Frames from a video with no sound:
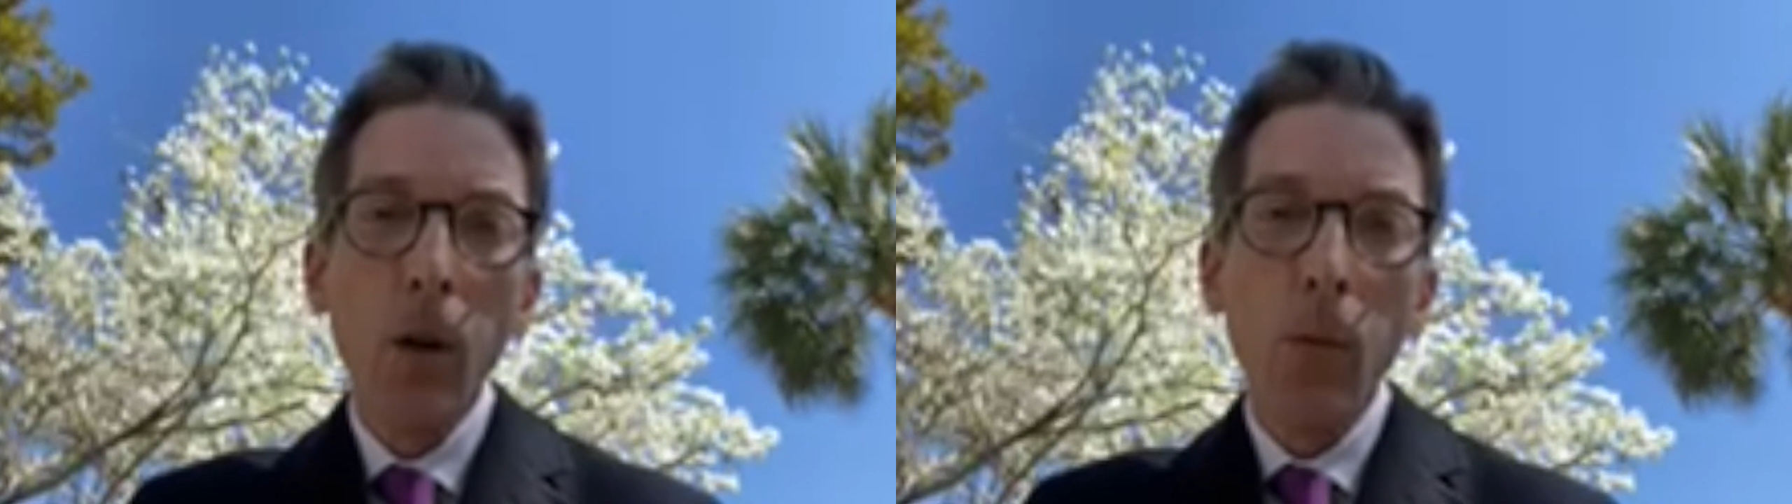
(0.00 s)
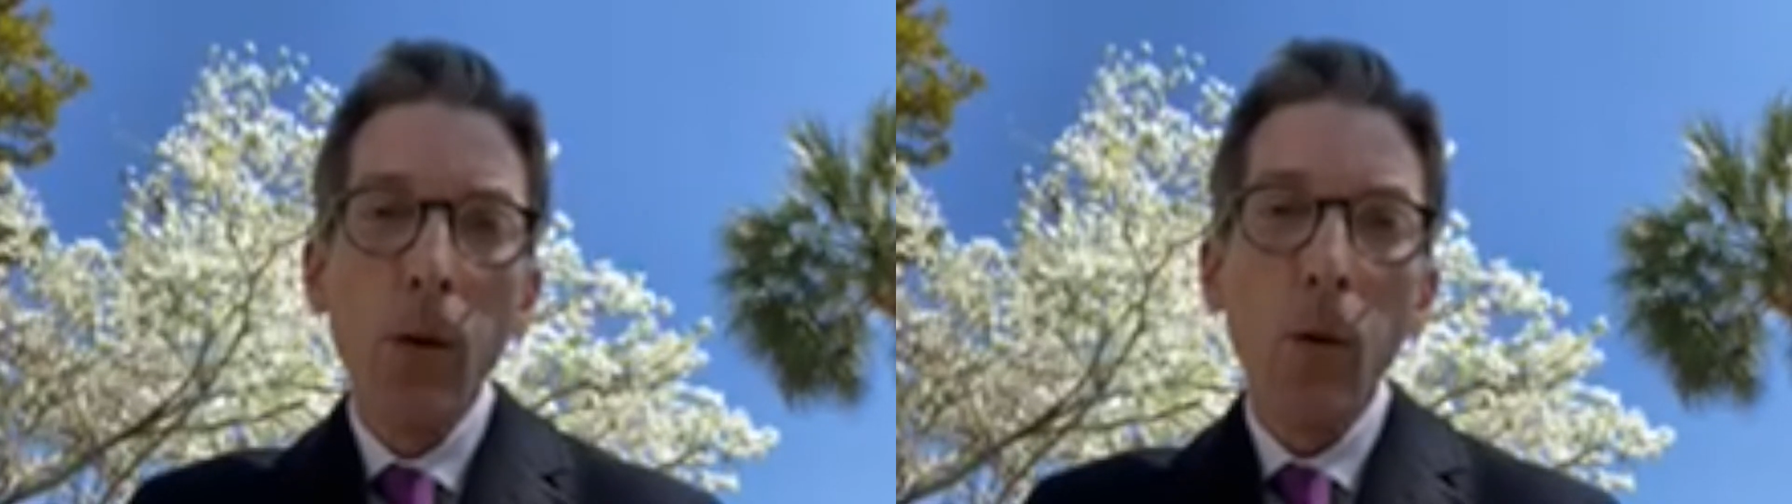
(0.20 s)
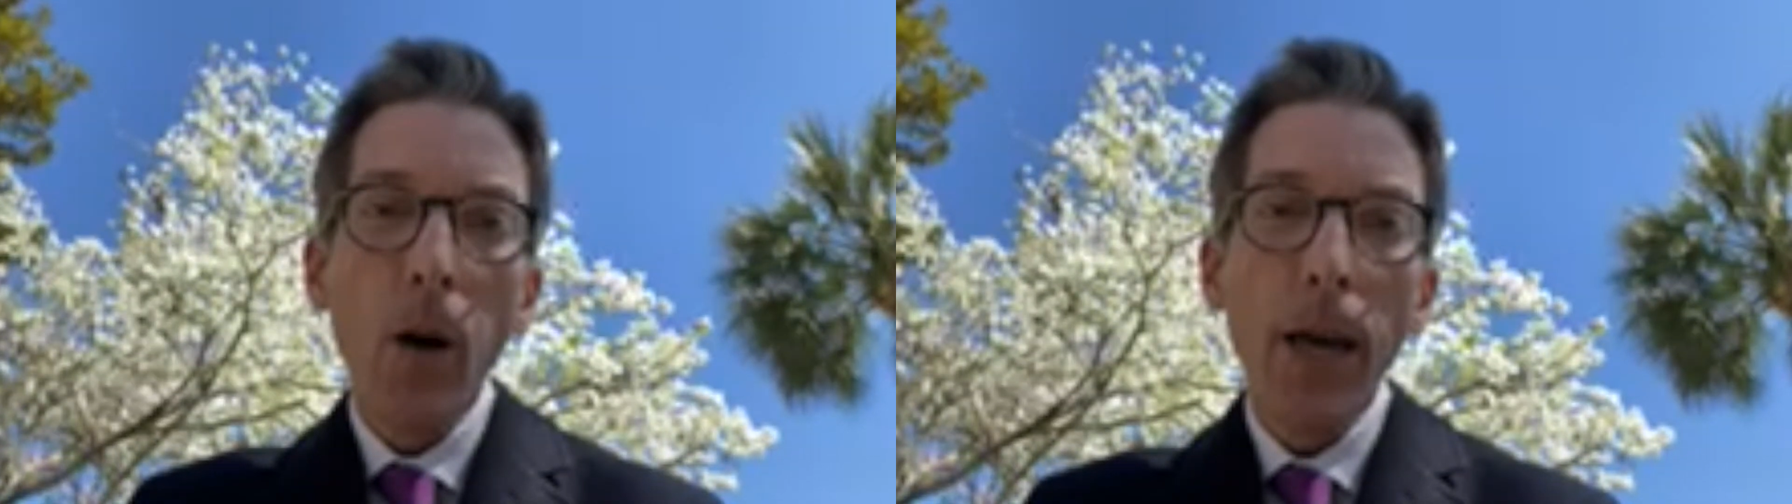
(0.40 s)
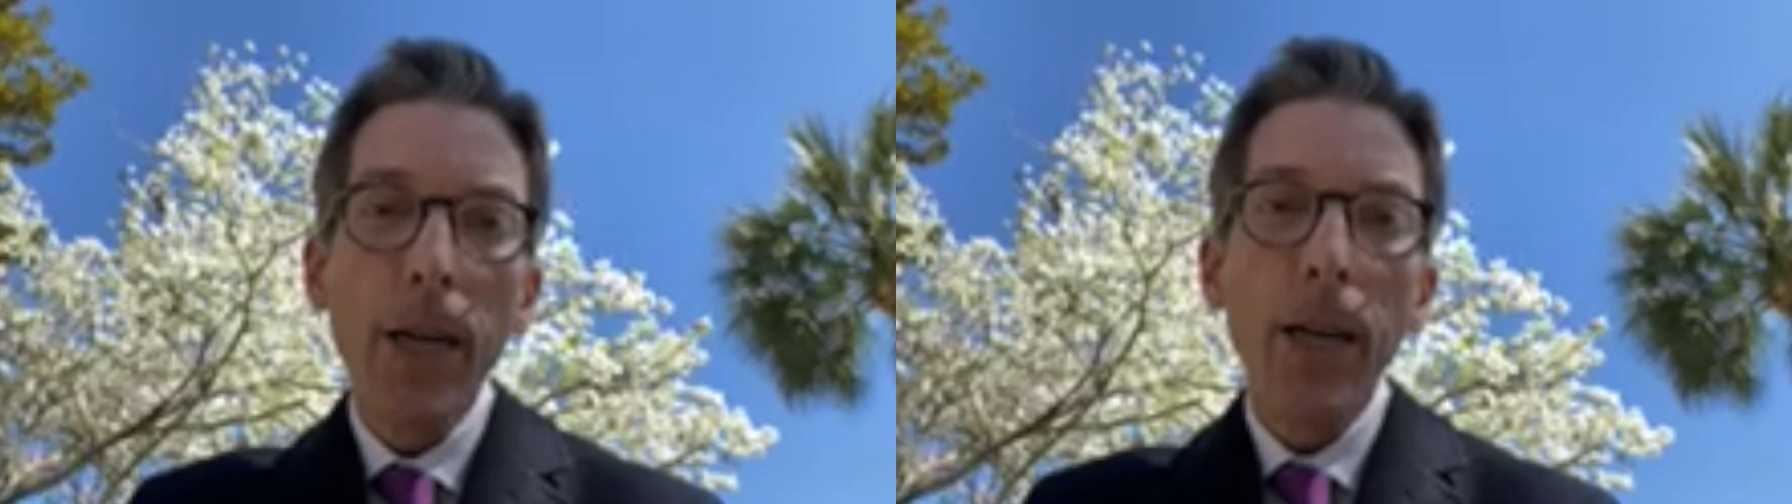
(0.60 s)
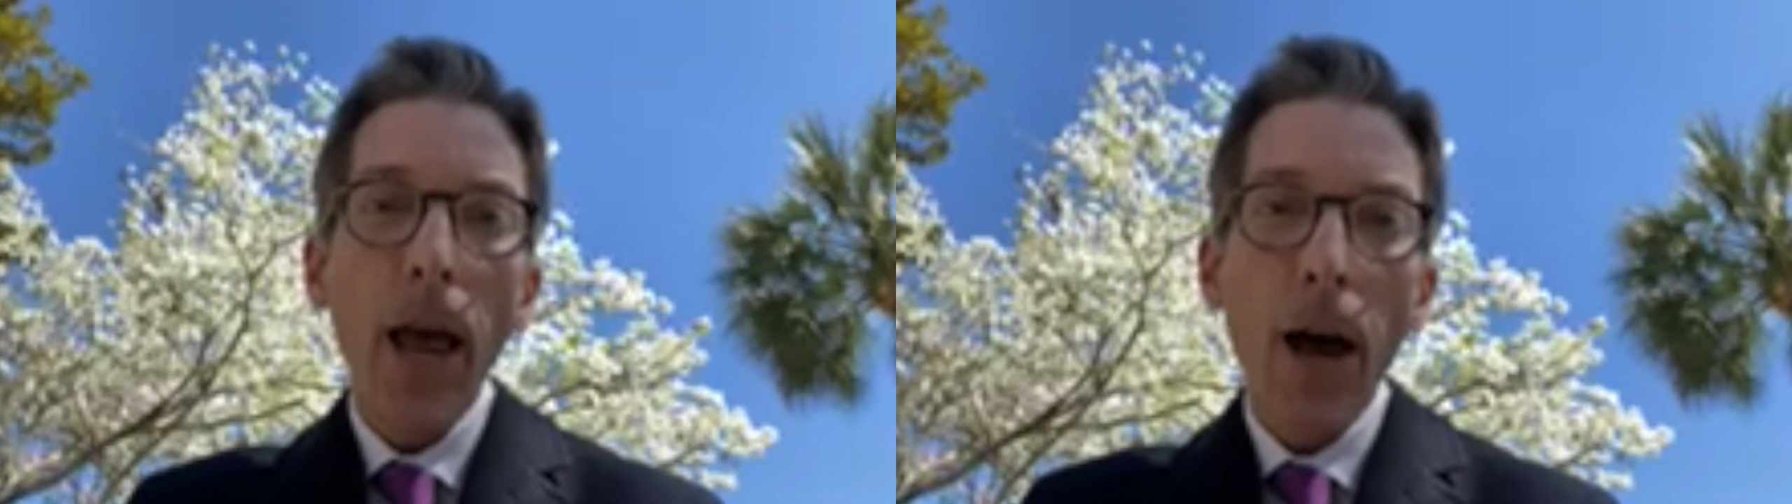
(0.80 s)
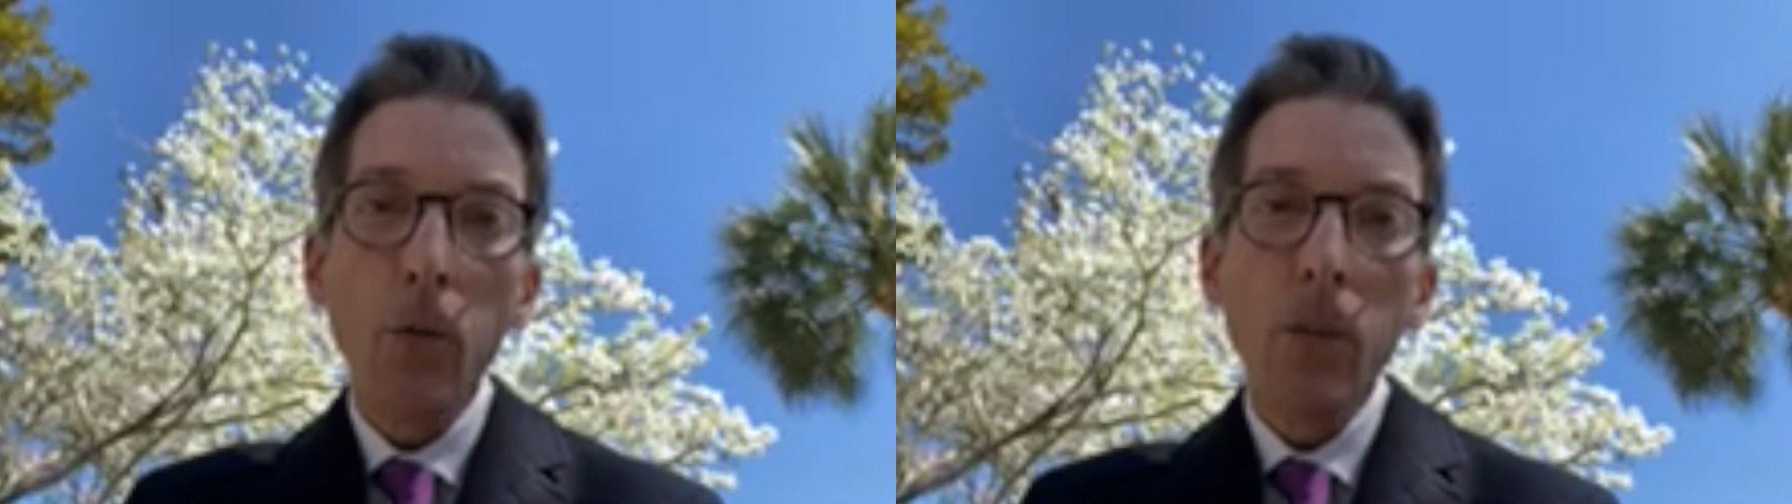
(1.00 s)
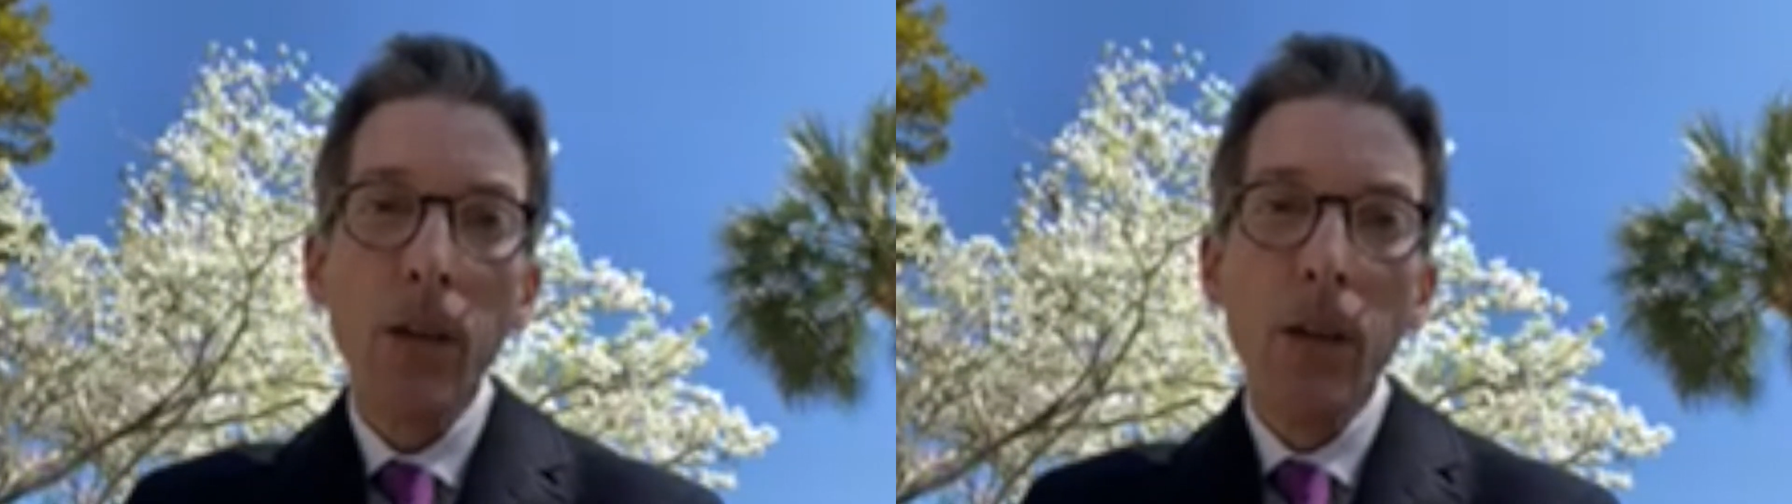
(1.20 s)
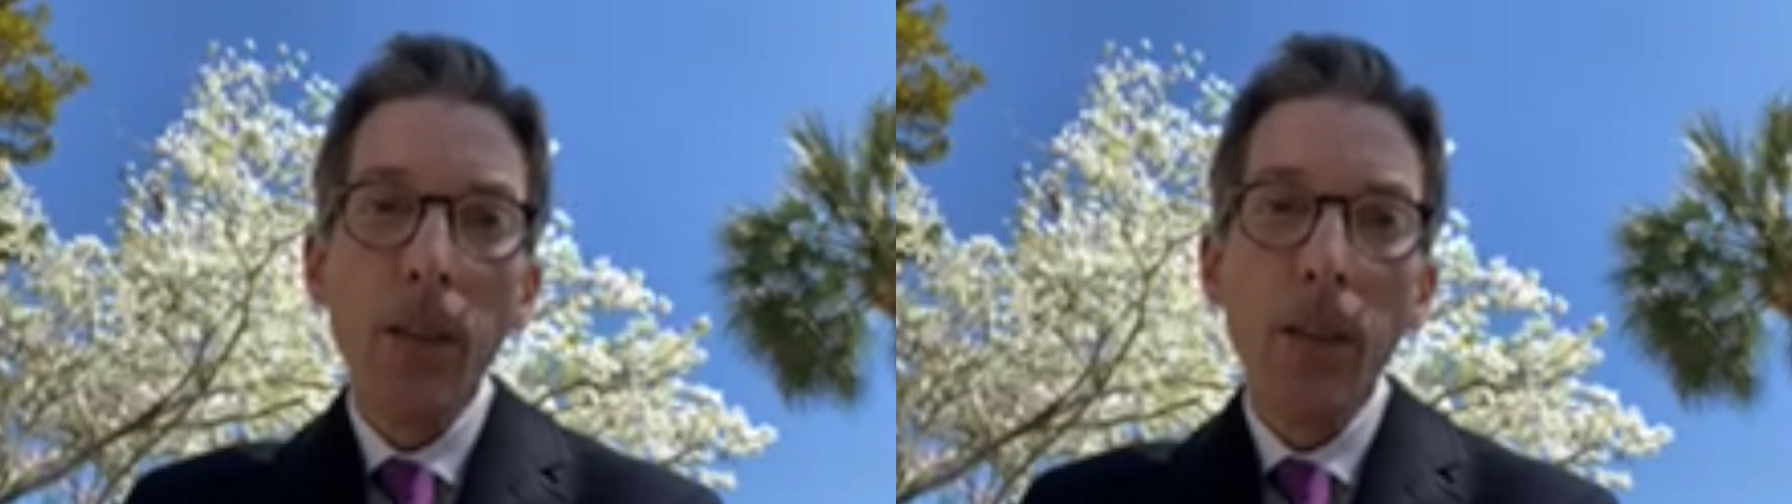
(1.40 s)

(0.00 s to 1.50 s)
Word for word: we will edit out